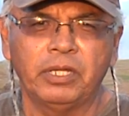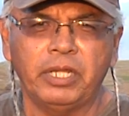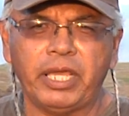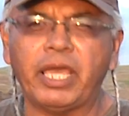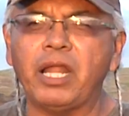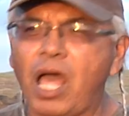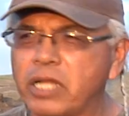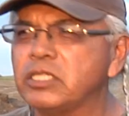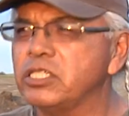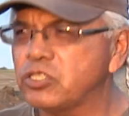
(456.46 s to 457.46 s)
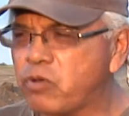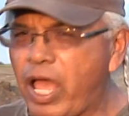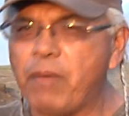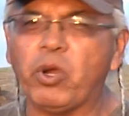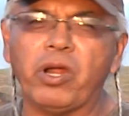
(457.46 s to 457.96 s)
They cannot
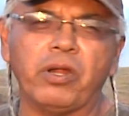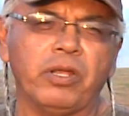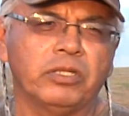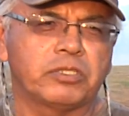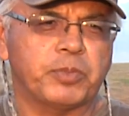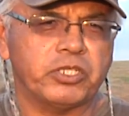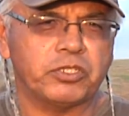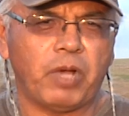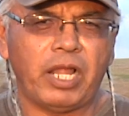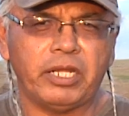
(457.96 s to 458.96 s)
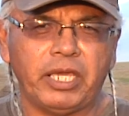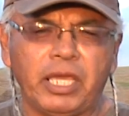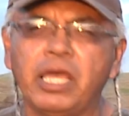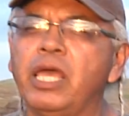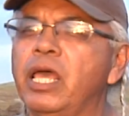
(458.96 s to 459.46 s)
describe our
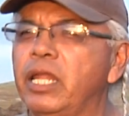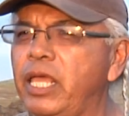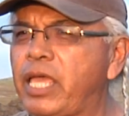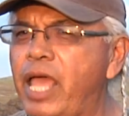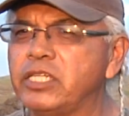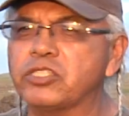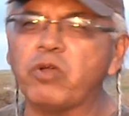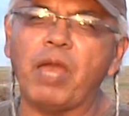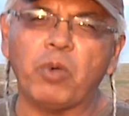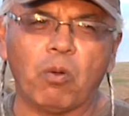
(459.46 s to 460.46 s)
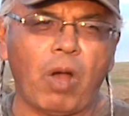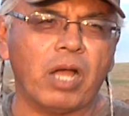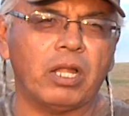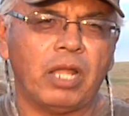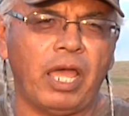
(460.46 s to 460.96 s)
spirituality, they can't describe our
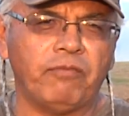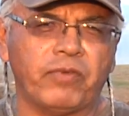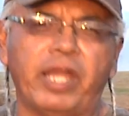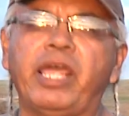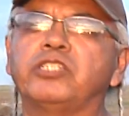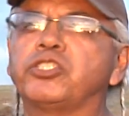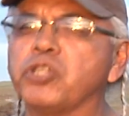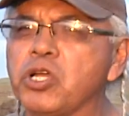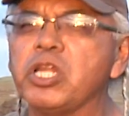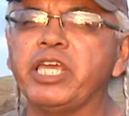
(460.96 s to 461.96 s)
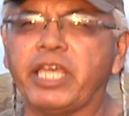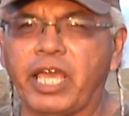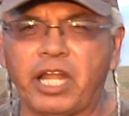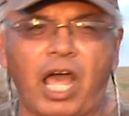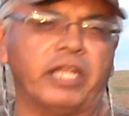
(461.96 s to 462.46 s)
walk of life, and they surely
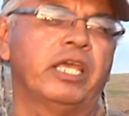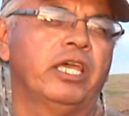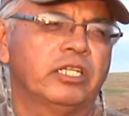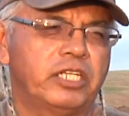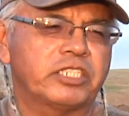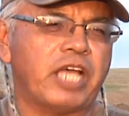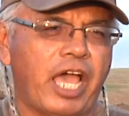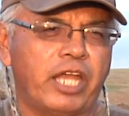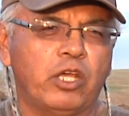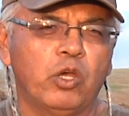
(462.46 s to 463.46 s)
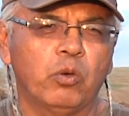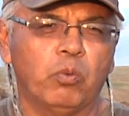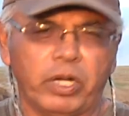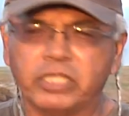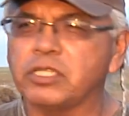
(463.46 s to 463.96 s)
cannot decide
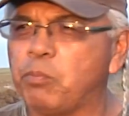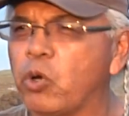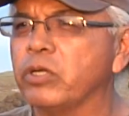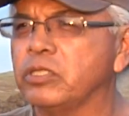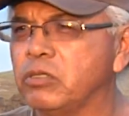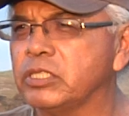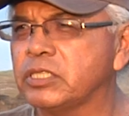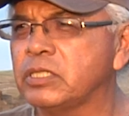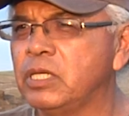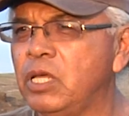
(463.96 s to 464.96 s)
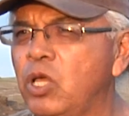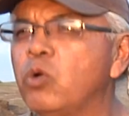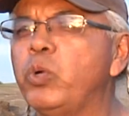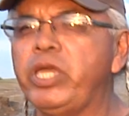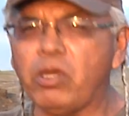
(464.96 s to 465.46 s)
what is important to us.
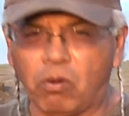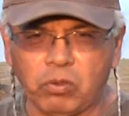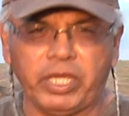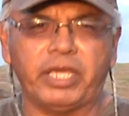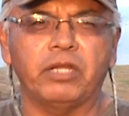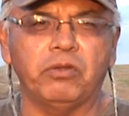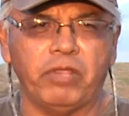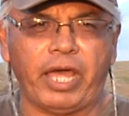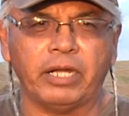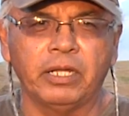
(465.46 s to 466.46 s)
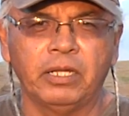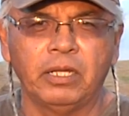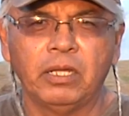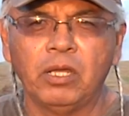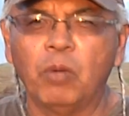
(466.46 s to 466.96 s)
We only can do that.
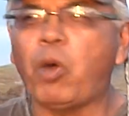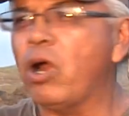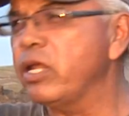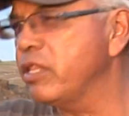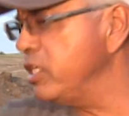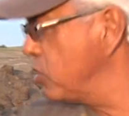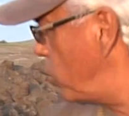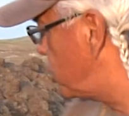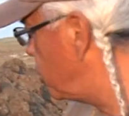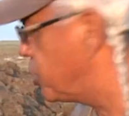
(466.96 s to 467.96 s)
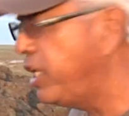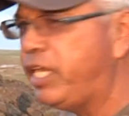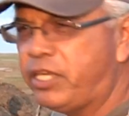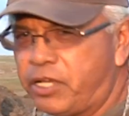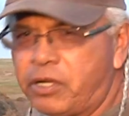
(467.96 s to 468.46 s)
Part of this, what you're
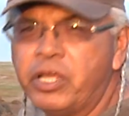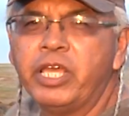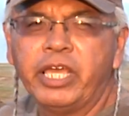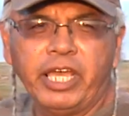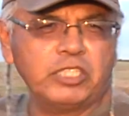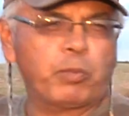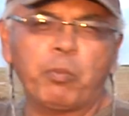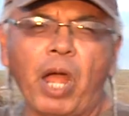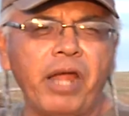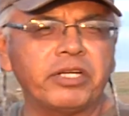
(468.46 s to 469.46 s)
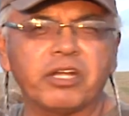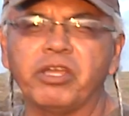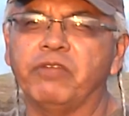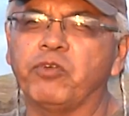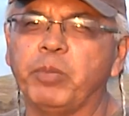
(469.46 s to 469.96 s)
seeing here, is
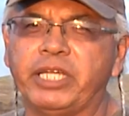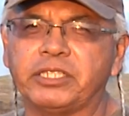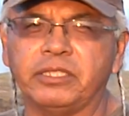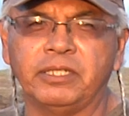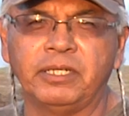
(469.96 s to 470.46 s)
proprietary information.